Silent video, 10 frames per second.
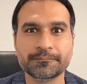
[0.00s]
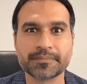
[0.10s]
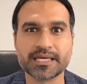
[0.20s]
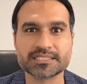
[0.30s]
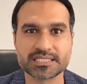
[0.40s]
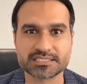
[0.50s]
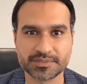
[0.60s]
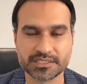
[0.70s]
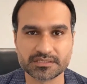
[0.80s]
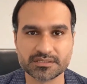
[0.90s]

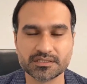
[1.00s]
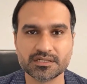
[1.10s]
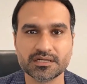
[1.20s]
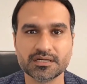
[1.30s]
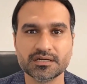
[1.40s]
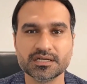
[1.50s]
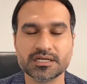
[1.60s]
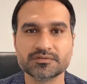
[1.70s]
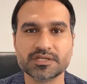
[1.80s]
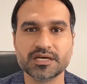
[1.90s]
assessment
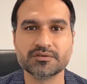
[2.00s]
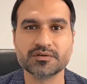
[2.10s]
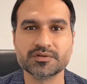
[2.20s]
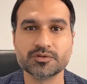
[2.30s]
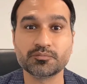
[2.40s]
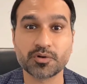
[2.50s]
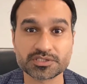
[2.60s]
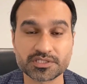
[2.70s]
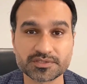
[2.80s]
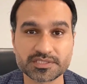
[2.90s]
if they have given you
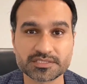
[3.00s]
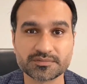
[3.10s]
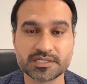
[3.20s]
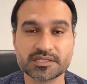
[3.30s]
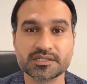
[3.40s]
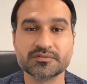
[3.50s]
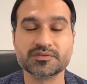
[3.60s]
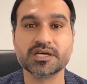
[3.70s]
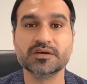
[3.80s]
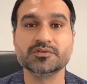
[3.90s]
positive assessment and if
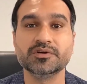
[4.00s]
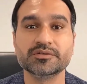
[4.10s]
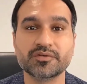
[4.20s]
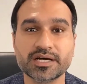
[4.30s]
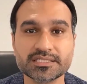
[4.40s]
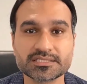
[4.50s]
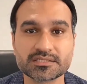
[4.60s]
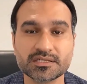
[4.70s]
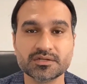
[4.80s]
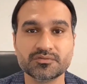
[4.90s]
they have you advised
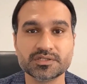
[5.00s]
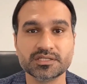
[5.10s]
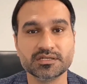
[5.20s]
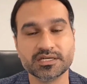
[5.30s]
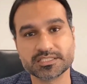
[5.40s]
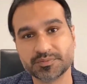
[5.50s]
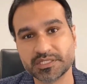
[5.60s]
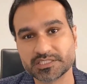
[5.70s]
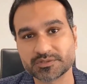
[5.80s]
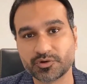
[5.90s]
with the
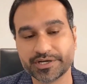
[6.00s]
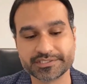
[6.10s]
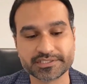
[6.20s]
experience points.